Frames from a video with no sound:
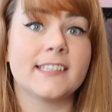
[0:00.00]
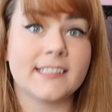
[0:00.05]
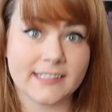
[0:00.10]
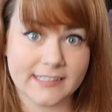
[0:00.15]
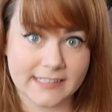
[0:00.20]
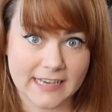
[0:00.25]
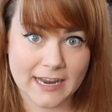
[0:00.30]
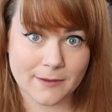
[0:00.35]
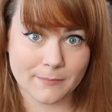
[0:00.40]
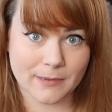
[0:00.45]
a
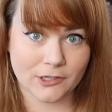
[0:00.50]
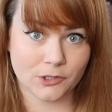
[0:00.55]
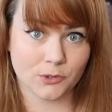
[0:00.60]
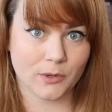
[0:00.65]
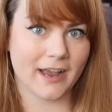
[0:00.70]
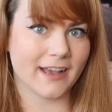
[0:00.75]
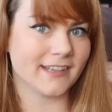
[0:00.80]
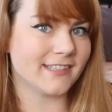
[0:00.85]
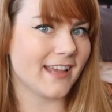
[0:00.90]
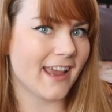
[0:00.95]
statement
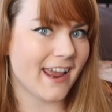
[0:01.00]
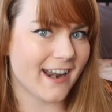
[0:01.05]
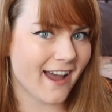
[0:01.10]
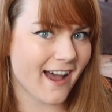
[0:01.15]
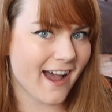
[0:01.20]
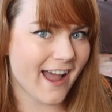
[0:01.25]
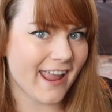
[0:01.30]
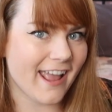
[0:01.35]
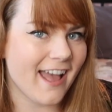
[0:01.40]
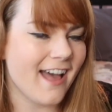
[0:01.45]
dress, and
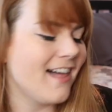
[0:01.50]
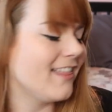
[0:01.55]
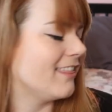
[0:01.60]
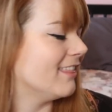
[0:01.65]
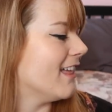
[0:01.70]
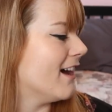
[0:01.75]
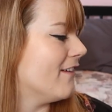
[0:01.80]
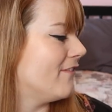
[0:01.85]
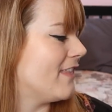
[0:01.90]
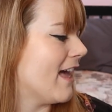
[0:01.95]
I
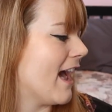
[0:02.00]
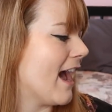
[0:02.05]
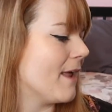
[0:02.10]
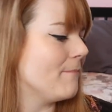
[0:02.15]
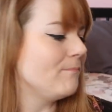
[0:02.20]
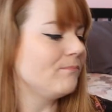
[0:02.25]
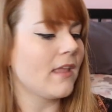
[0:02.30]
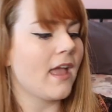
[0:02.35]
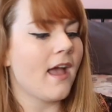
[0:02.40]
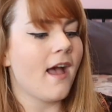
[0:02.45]
love
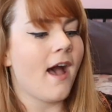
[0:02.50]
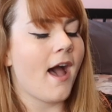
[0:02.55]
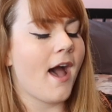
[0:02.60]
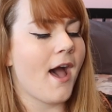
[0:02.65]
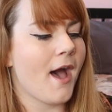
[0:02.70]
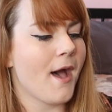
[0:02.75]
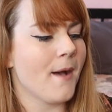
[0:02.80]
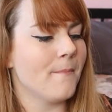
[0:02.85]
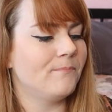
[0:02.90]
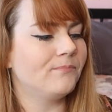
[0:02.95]
that.
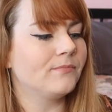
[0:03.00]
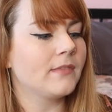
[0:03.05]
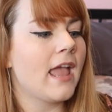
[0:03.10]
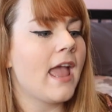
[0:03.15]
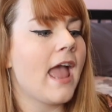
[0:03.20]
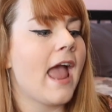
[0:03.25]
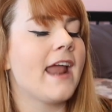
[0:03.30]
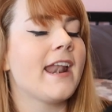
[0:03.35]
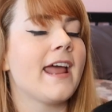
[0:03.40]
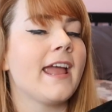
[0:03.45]
And
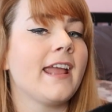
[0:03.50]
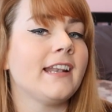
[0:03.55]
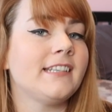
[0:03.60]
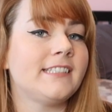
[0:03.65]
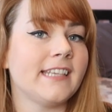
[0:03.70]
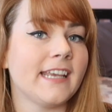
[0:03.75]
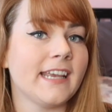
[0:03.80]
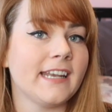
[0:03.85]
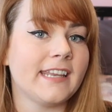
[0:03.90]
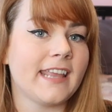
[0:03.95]
I
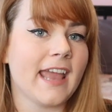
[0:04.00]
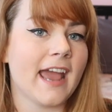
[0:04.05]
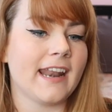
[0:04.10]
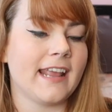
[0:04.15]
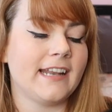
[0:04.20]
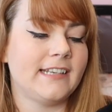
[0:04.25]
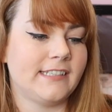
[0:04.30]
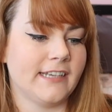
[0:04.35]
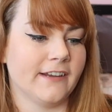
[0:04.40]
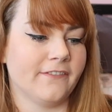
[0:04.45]
did get
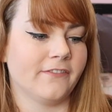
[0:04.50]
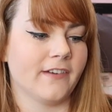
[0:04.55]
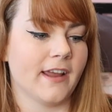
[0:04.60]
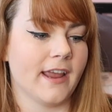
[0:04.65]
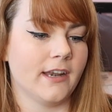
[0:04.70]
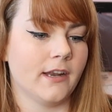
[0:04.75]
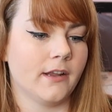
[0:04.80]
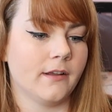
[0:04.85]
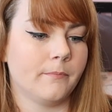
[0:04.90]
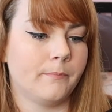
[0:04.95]
a
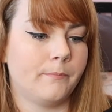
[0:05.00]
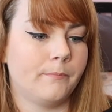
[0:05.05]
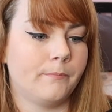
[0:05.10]
different